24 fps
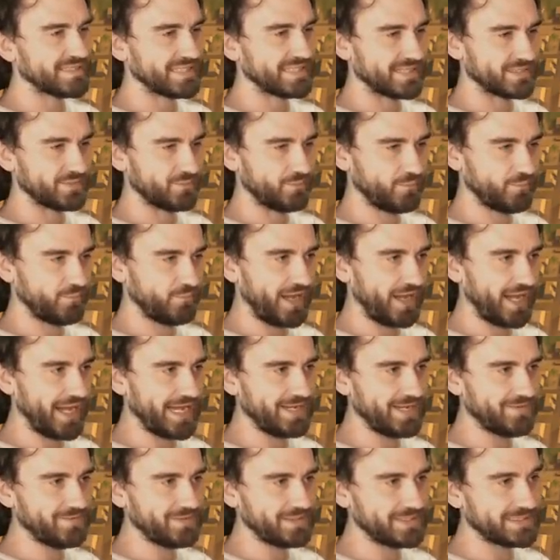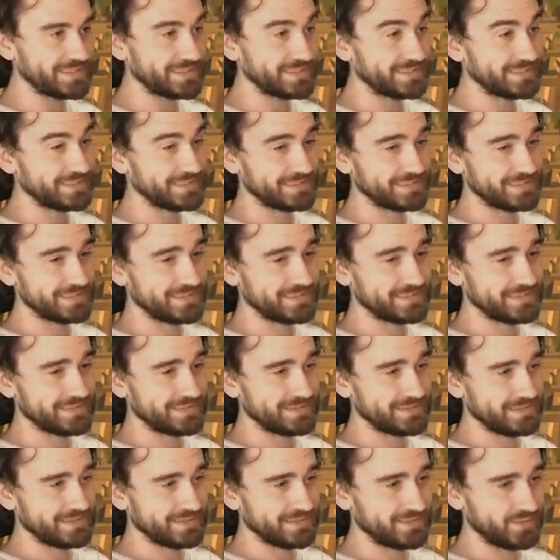And 5.
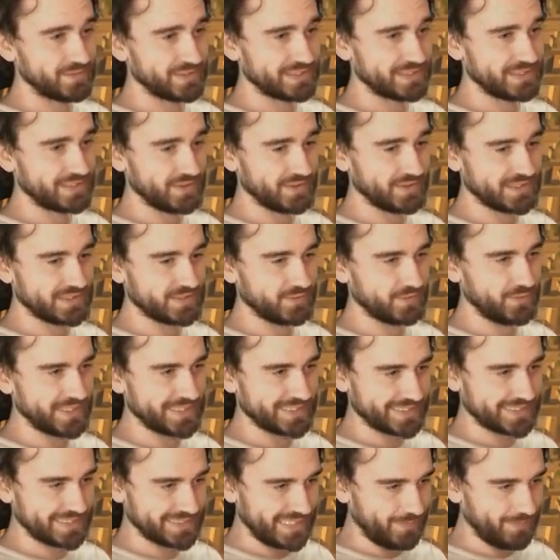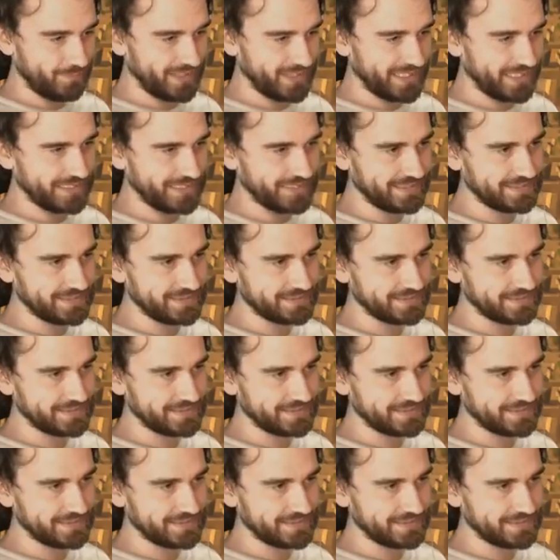Turns to reassembling.